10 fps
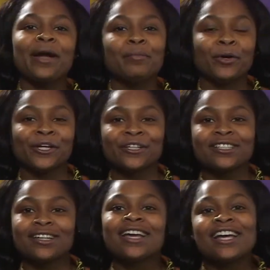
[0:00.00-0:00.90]

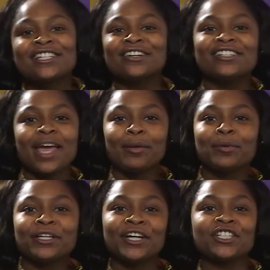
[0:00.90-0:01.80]
Pointers, Centertainment
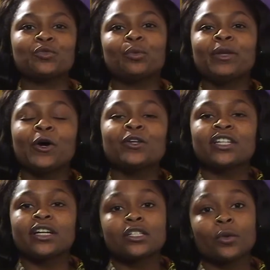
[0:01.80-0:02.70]
Productions will be
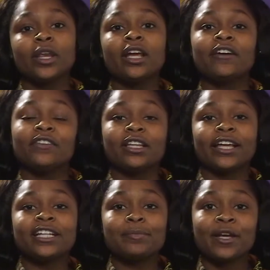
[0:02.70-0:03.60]
hosting a screening of the
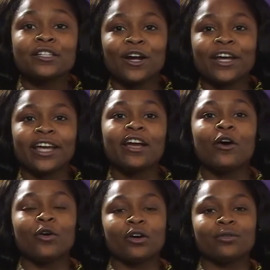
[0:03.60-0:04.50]
latest Pixar hit,
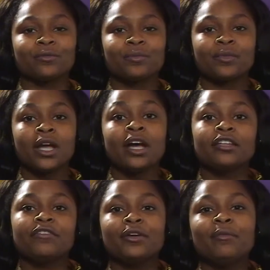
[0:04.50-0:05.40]
Coco. The
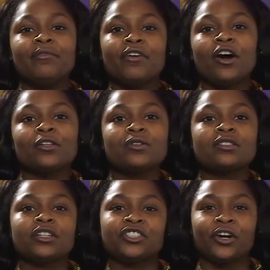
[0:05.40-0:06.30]
film follows
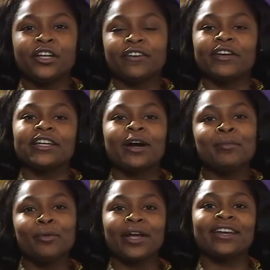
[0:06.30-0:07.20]
the journey of a young
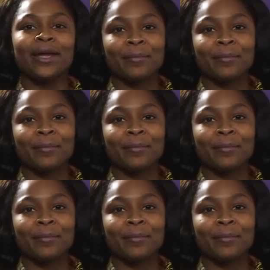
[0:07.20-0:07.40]
boy named